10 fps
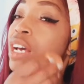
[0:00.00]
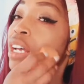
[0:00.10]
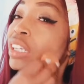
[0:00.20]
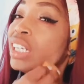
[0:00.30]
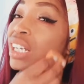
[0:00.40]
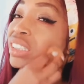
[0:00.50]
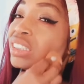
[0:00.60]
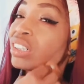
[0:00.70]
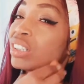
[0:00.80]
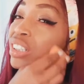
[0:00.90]
then I
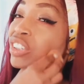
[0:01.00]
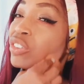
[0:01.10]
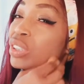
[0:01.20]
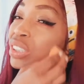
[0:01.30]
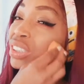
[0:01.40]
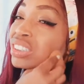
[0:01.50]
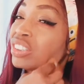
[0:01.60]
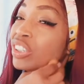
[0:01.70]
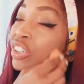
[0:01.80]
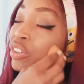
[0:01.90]
started to notice,
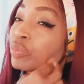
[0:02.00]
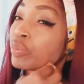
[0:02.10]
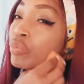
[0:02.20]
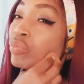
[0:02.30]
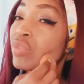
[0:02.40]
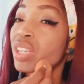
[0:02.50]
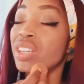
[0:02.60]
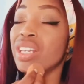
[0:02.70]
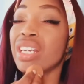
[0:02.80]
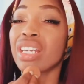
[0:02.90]
you know,
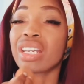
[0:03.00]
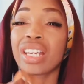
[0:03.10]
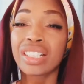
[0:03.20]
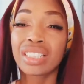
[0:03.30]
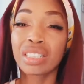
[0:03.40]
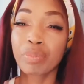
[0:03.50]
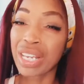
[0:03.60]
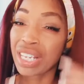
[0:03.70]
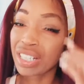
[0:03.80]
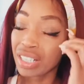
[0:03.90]
they
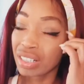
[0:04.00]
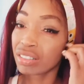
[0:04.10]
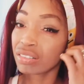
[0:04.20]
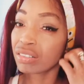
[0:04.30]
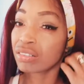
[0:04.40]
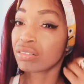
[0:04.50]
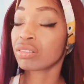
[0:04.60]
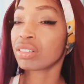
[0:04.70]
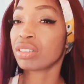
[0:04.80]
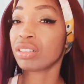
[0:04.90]
expanded,
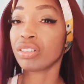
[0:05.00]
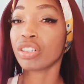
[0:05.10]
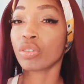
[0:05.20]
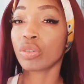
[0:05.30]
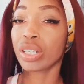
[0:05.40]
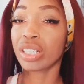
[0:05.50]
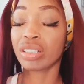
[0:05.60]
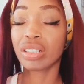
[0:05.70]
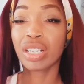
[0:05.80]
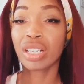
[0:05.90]
you know,
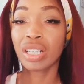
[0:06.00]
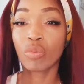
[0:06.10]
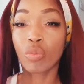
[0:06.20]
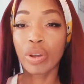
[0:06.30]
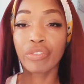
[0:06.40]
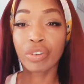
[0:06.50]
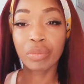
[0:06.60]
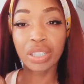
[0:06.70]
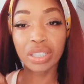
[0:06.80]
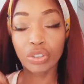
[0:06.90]
they went from
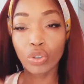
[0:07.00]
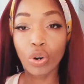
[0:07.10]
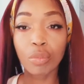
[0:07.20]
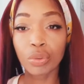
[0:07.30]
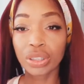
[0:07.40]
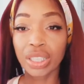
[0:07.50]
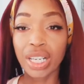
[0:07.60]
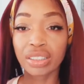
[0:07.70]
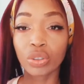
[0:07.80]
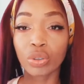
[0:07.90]
this normal
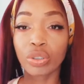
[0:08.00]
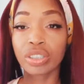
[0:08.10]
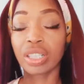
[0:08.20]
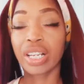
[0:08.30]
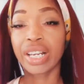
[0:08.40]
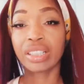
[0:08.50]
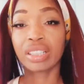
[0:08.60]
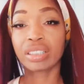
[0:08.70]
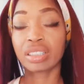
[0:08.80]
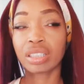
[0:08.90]
size store to like
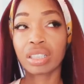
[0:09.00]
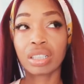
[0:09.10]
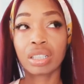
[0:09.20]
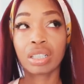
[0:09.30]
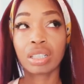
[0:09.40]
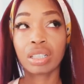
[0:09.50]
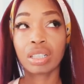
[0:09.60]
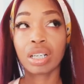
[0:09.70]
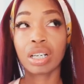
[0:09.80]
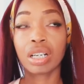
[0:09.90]
this
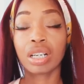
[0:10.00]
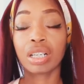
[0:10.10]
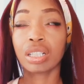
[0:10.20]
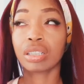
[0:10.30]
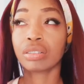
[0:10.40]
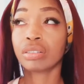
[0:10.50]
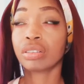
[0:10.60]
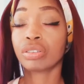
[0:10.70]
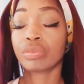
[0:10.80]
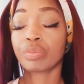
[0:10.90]
uh
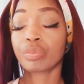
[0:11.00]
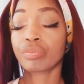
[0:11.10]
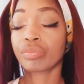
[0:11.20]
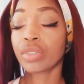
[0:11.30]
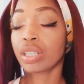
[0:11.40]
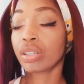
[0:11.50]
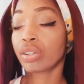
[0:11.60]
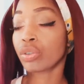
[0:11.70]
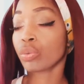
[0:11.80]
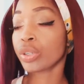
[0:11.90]

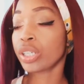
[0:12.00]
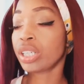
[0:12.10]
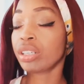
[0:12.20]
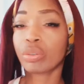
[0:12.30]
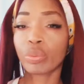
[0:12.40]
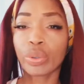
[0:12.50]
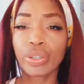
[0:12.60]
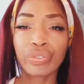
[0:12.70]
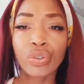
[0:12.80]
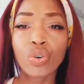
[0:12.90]
three
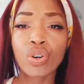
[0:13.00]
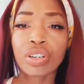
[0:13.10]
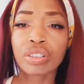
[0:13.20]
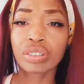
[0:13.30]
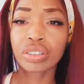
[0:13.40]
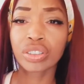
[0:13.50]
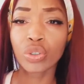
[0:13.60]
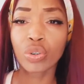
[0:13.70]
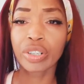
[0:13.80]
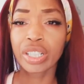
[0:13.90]
floor
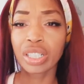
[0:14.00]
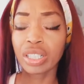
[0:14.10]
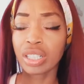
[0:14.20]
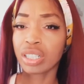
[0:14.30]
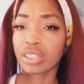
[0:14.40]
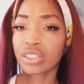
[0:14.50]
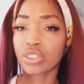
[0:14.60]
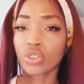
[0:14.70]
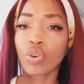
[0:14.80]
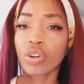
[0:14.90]
story
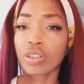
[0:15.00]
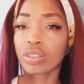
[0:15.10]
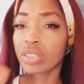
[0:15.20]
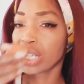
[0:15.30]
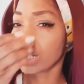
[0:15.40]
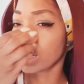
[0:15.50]
store, kind of